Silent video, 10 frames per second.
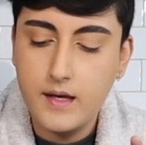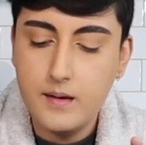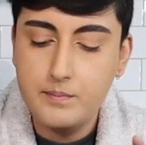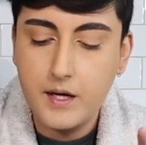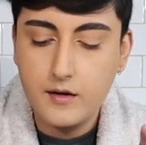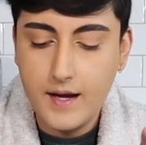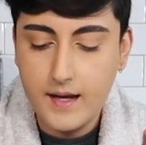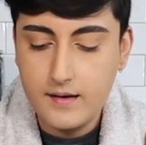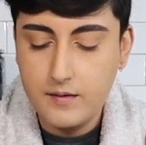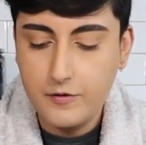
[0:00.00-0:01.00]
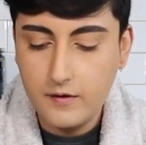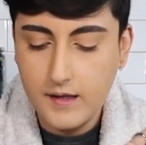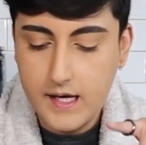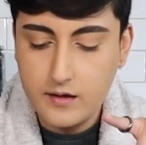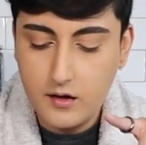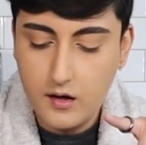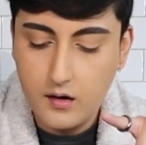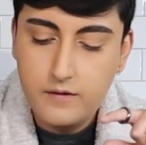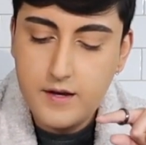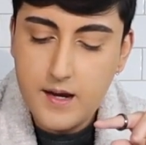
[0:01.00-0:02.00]
Keep butter handy for later.
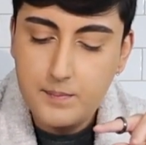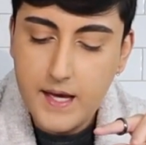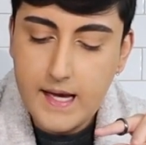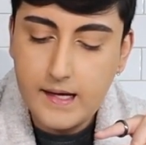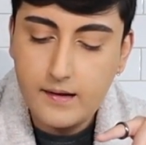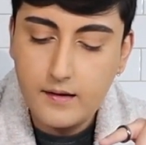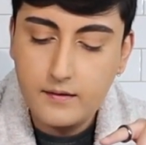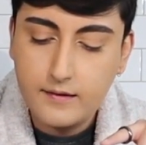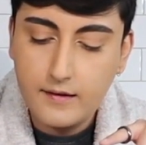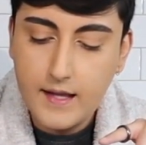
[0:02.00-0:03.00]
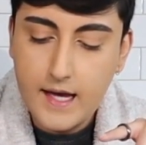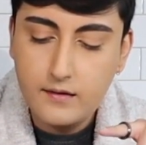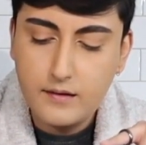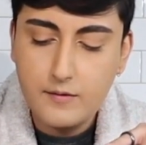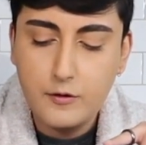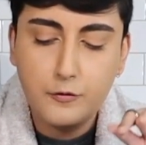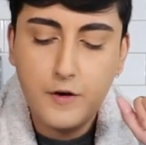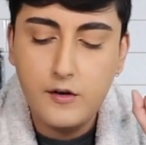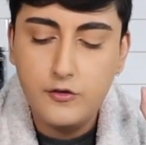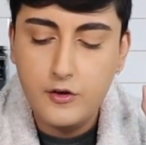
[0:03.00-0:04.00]
Dip a slice of the
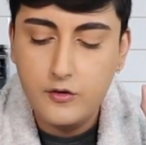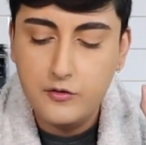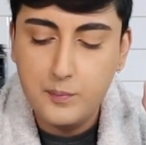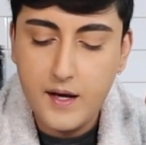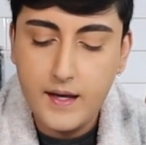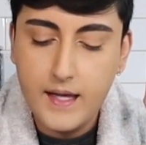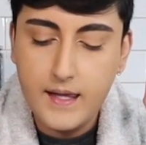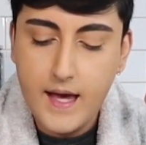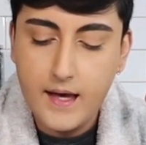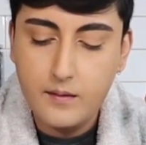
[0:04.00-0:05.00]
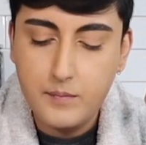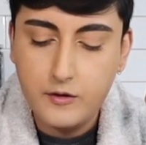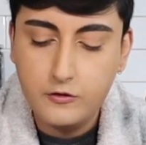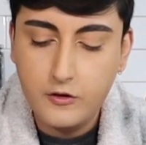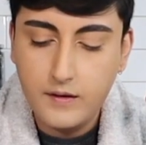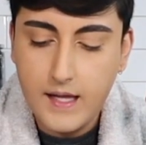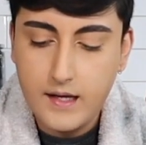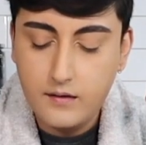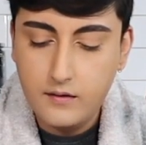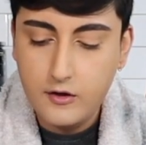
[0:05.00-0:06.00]
French toast bread in the egg mixture. Let
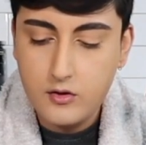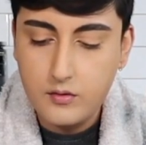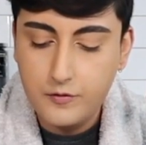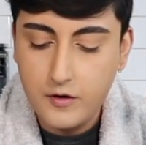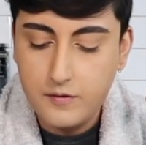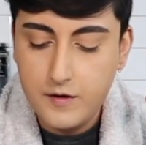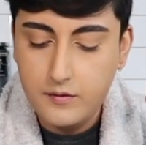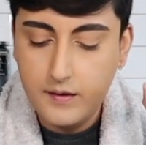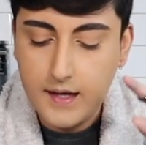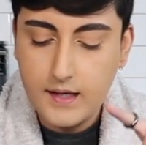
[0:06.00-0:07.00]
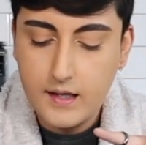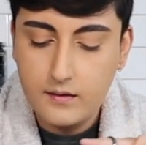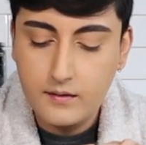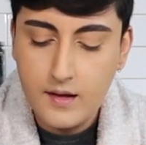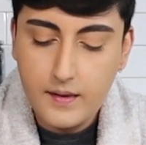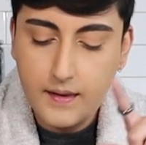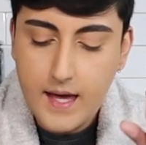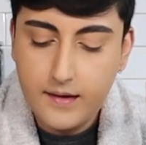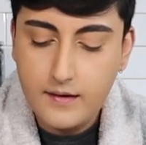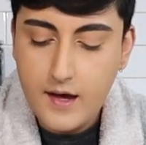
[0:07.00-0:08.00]
it soak for a few seconds.
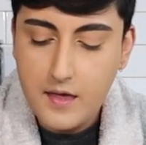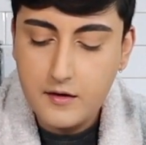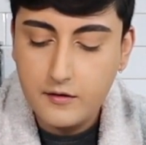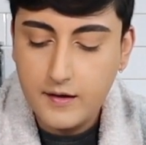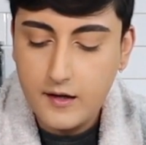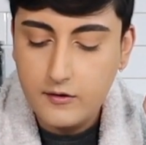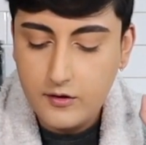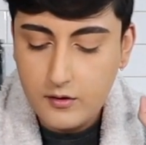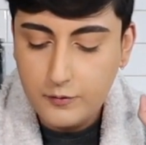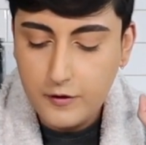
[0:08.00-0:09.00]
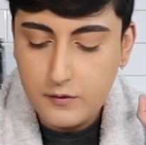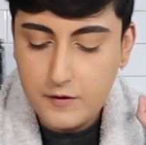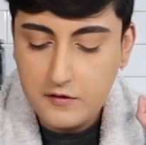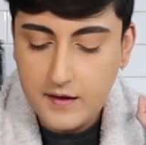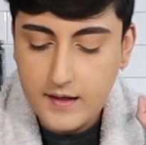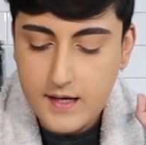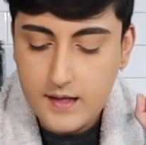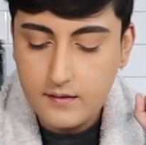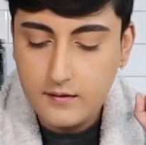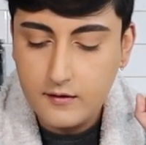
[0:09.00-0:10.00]
Let the other side soak for a few
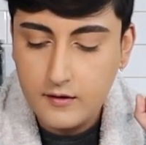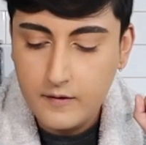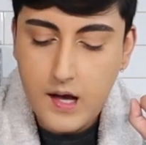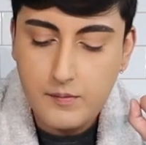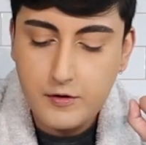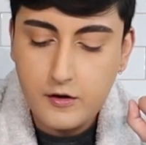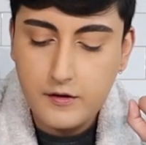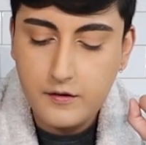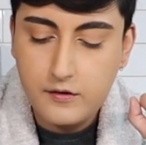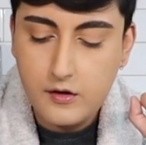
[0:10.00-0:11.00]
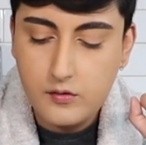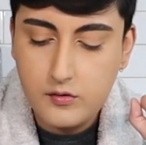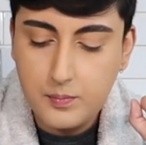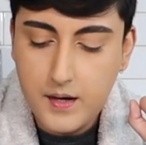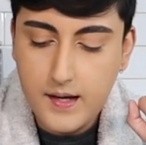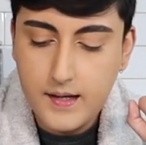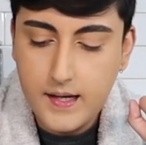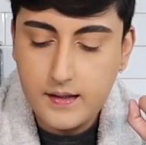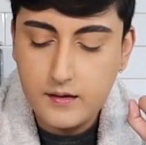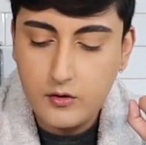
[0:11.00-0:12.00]
seconds. Cover the soaked bread
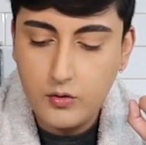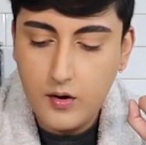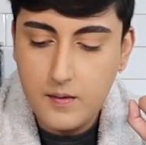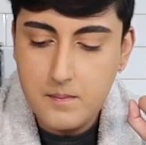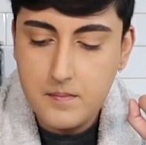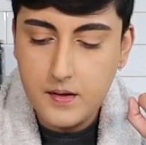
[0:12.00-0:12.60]
in the crumb.